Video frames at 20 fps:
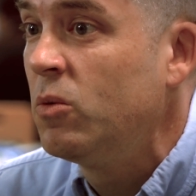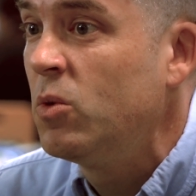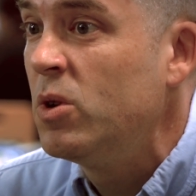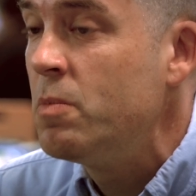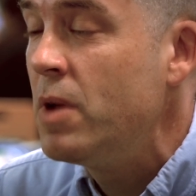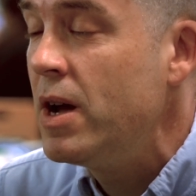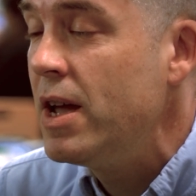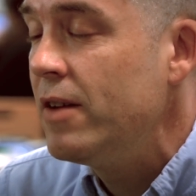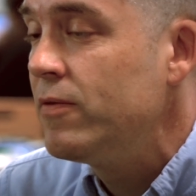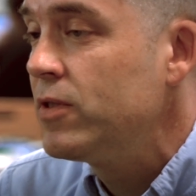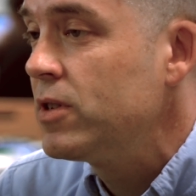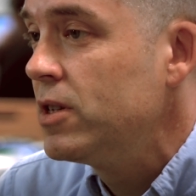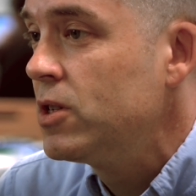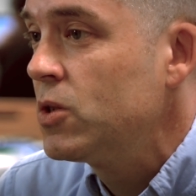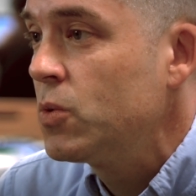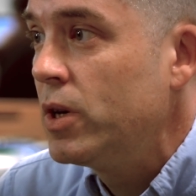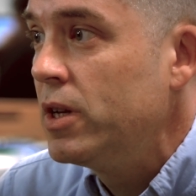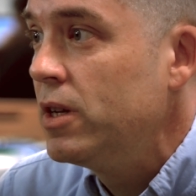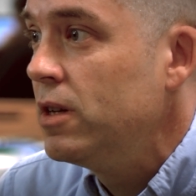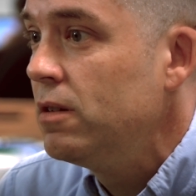we may have, say,
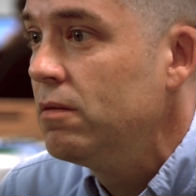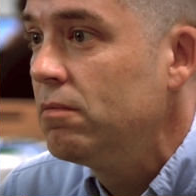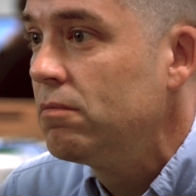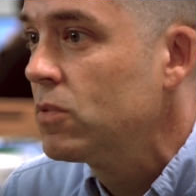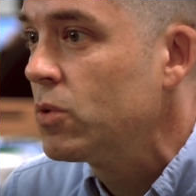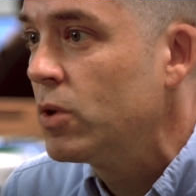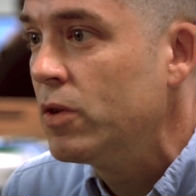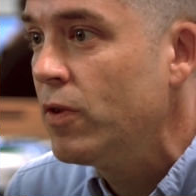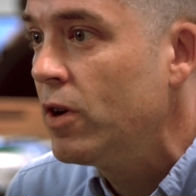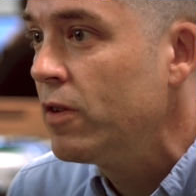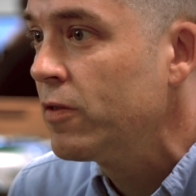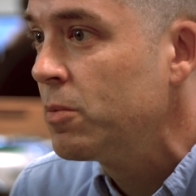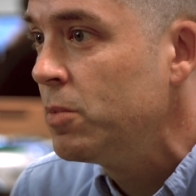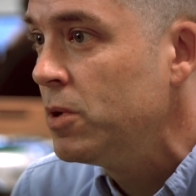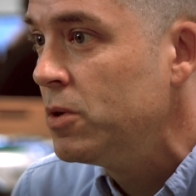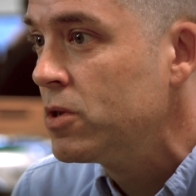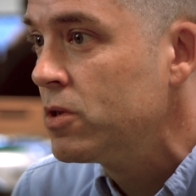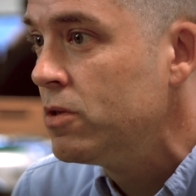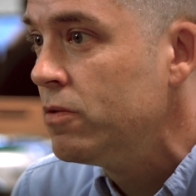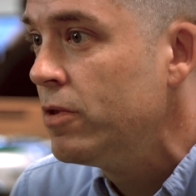20, 25
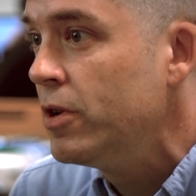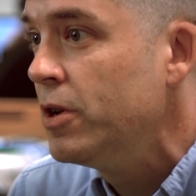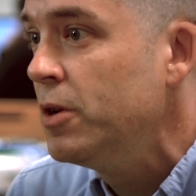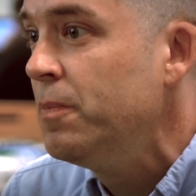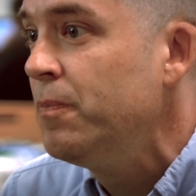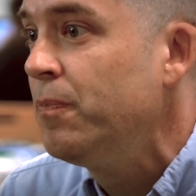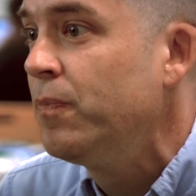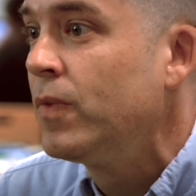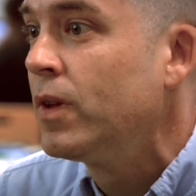computers in a room.